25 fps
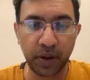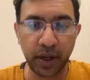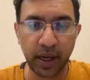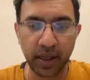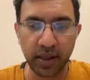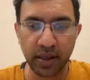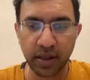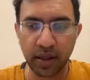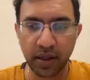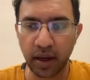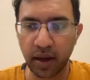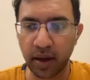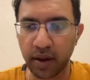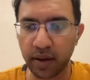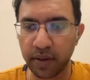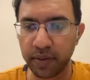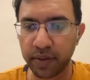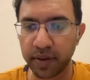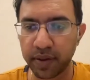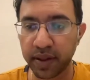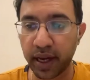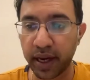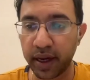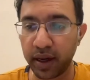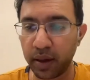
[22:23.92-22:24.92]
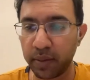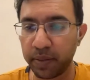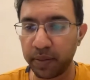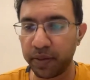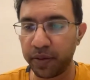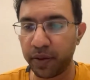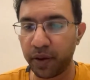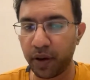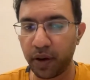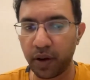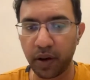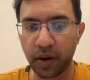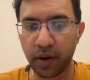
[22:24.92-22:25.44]
you guys have signed up
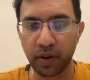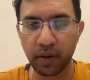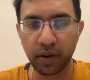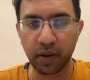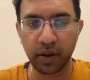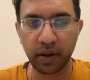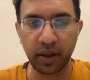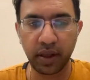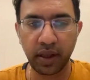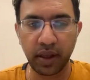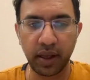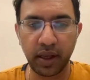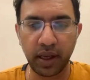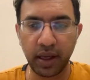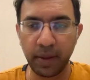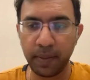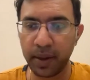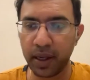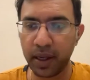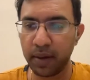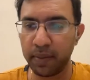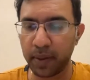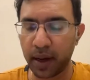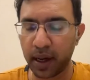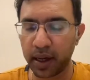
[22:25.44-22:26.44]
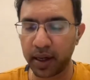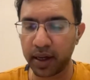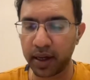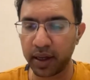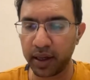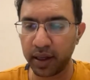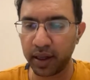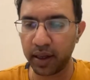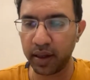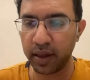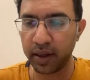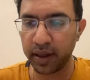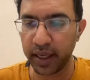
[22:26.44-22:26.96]
for the email
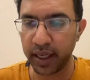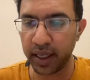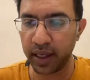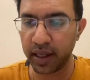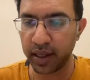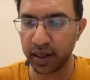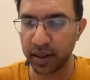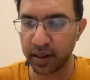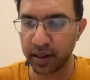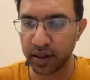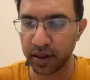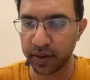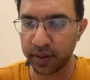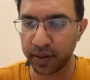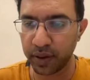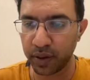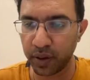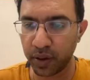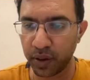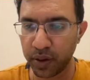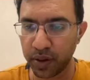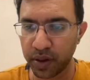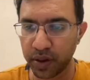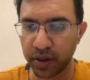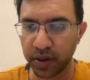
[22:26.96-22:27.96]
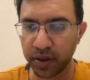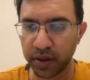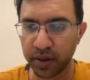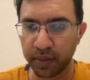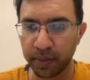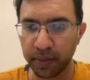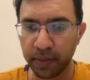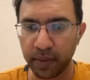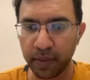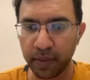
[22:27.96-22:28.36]
marketing intensive course.